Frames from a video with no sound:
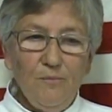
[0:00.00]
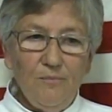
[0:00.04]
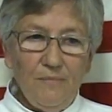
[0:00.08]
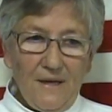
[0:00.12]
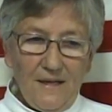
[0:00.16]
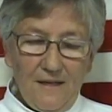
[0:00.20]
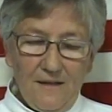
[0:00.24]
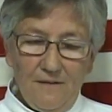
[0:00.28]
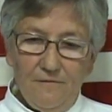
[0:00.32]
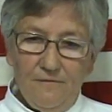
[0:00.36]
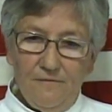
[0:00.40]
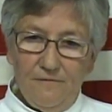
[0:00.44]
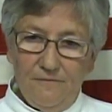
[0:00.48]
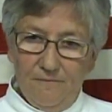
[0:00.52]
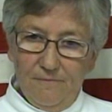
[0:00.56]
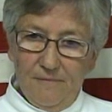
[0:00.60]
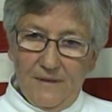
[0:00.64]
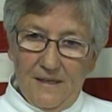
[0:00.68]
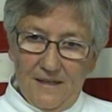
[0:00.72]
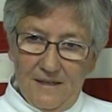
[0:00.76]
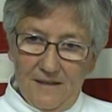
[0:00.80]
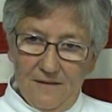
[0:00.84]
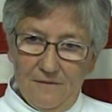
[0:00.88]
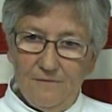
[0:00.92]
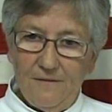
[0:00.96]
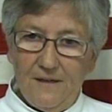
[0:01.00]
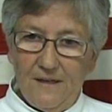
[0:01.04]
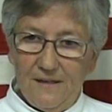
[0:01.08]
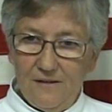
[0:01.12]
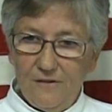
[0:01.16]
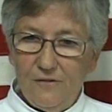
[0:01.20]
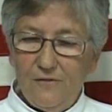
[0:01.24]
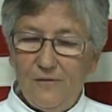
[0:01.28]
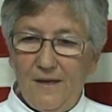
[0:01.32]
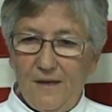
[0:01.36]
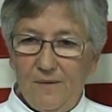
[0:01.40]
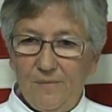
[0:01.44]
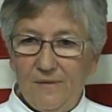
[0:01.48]
my my
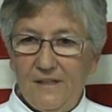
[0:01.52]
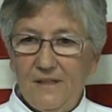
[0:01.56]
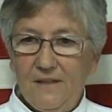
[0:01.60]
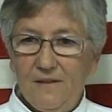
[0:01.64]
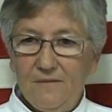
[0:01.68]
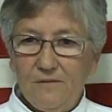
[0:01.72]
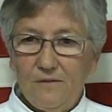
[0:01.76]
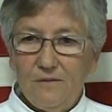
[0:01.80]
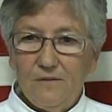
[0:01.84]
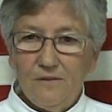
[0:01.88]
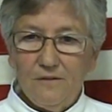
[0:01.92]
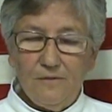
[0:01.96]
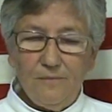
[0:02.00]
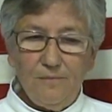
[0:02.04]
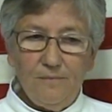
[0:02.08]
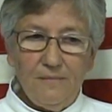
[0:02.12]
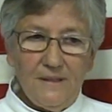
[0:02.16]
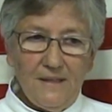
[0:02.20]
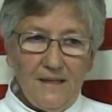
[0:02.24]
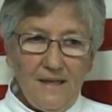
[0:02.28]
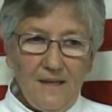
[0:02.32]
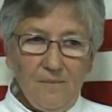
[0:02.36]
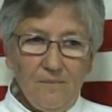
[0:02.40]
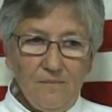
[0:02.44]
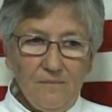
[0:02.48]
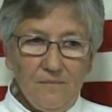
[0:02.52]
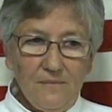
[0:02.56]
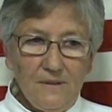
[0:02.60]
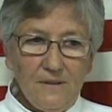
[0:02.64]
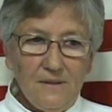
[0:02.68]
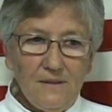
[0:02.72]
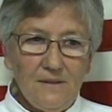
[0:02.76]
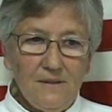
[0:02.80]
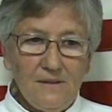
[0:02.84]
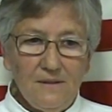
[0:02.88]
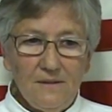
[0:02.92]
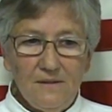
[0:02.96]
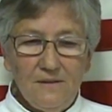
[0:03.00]
father's family, of course, became
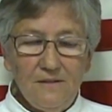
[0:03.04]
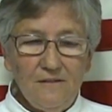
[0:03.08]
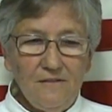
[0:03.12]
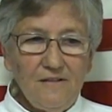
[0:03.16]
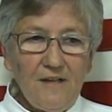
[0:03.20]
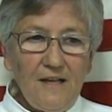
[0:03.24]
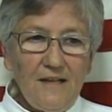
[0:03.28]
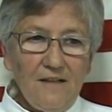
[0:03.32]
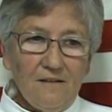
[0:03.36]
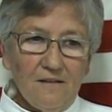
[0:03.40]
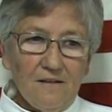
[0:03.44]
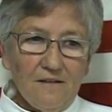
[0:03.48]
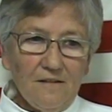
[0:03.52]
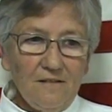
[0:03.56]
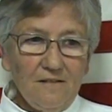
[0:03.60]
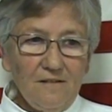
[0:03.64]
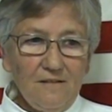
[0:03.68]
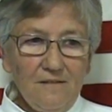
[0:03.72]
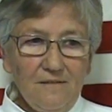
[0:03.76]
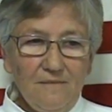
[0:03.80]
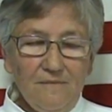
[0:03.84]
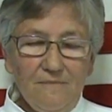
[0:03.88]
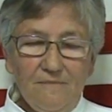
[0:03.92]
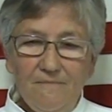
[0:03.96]
uh, stateless,